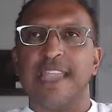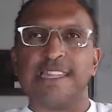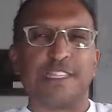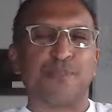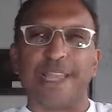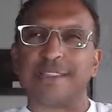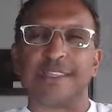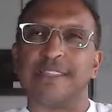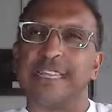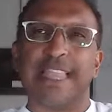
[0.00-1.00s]
And it's
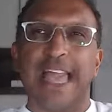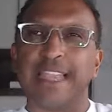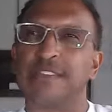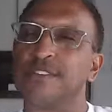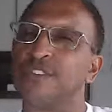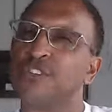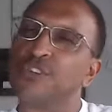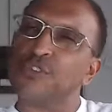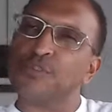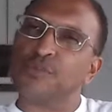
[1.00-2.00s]
basically like
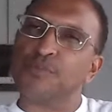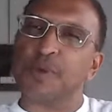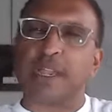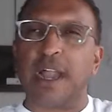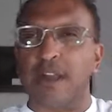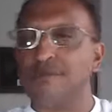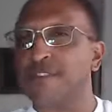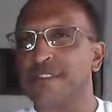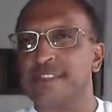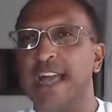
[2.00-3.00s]
Zoom, but
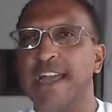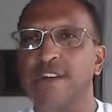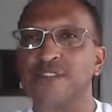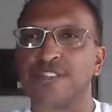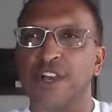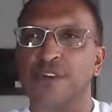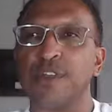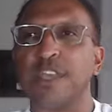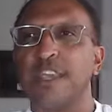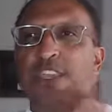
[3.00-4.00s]
conference style. So
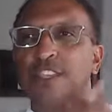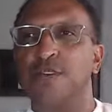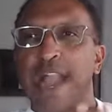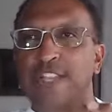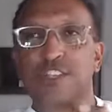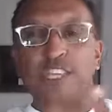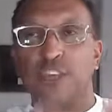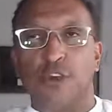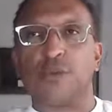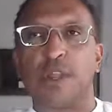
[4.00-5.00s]
you actually
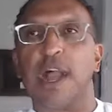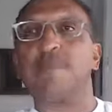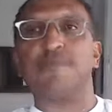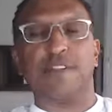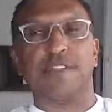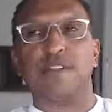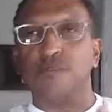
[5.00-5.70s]
go to a conference.